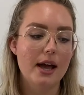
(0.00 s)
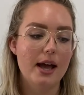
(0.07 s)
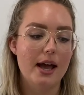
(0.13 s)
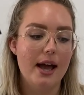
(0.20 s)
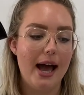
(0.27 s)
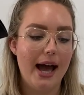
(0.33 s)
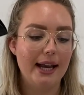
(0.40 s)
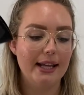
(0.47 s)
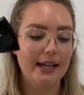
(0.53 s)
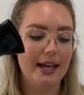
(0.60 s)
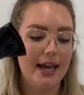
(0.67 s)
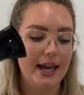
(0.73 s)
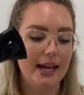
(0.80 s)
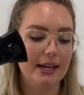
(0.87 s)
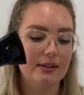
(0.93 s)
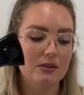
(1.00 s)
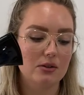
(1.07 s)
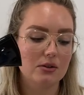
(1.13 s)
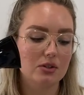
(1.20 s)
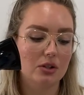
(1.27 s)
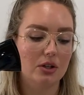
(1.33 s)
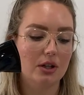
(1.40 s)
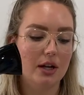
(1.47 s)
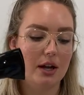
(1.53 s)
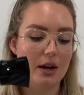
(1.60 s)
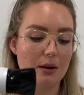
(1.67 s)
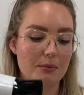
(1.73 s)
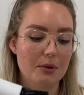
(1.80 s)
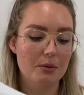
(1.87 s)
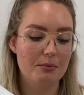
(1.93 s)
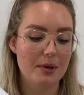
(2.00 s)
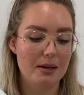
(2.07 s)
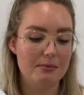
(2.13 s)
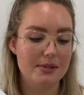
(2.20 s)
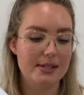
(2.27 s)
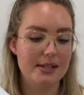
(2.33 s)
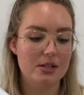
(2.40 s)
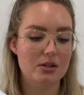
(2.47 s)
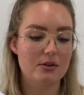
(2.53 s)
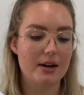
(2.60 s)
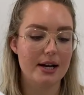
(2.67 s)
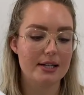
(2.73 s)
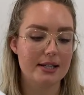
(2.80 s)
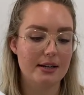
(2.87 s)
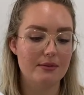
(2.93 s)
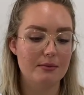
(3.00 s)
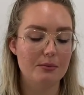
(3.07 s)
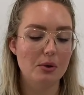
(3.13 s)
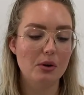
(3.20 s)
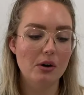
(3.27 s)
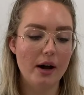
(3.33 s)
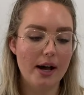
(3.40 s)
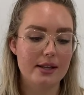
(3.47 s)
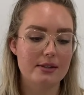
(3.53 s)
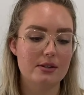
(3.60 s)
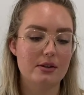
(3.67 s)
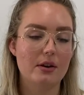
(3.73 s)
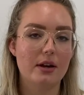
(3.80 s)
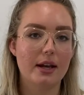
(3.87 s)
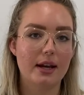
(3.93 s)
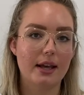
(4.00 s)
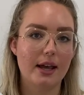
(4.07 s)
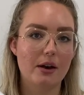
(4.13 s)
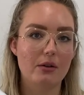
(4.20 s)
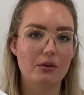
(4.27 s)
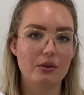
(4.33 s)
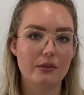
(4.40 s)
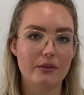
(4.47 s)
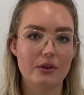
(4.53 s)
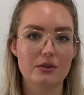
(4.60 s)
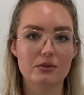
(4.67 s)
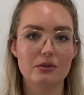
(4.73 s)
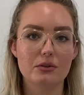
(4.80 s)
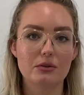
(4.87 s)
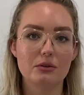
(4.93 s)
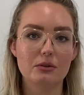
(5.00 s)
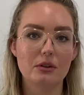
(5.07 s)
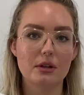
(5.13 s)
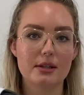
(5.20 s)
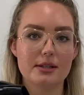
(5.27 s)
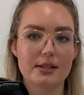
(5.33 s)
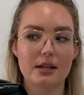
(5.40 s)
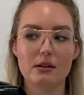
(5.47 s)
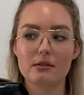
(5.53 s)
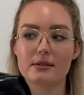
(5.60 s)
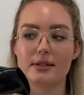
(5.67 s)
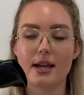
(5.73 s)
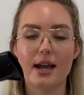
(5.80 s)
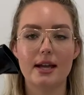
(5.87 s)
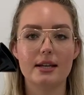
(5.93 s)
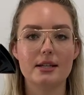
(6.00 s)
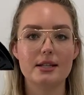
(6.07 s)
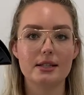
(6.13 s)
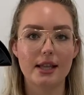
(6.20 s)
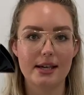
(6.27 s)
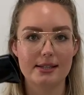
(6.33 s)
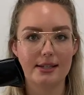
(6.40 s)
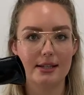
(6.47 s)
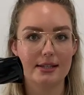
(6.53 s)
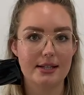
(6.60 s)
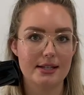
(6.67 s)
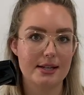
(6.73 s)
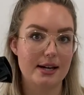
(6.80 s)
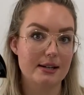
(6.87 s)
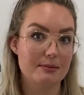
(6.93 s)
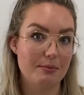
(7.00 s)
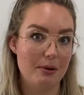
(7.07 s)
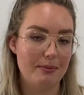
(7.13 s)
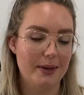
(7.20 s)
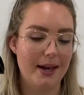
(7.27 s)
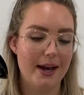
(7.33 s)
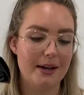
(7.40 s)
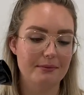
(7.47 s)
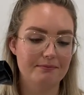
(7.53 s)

Adding heat is also going to help your pigments interact even more, and so you're going to get all of those cool cells and lacing details popping out.